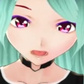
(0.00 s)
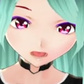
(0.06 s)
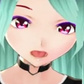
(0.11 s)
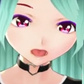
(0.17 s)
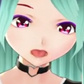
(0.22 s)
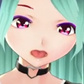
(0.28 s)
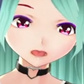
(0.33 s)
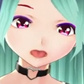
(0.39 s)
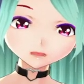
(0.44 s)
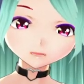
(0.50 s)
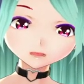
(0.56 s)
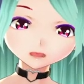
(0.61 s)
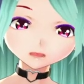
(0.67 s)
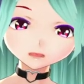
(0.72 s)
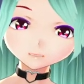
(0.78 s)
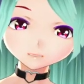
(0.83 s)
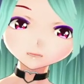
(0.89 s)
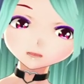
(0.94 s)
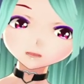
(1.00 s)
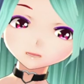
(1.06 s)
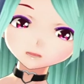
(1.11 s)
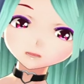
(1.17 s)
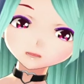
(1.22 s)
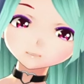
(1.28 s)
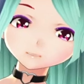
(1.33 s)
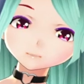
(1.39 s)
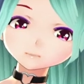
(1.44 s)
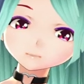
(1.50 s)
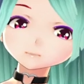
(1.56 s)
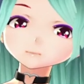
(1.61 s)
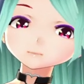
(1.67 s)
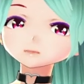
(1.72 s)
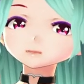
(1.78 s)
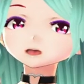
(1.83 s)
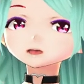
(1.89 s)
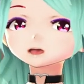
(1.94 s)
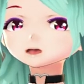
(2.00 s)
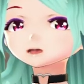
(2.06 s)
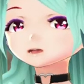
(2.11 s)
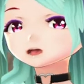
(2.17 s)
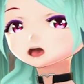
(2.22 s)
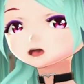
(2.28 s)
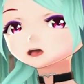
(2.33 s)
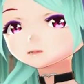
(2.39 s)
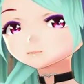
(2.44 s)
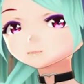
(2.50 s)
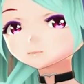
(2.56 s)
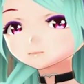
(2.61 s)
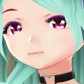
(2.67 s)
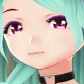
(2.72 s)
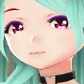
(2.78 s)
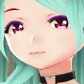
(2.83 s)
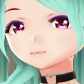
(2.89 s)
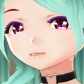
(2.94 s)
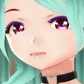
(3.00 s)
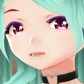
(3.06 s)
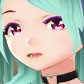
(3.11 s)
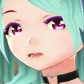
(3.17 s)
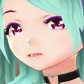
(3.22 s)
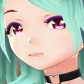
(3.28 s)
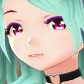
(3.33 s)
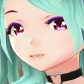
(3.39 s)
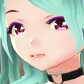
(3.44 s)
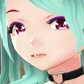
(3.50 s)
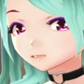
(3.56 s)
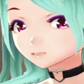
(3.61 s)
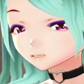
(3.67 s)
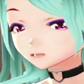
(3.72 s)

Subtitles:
Angie's fiancé Lou was taking a nap and woke up to the doll staring at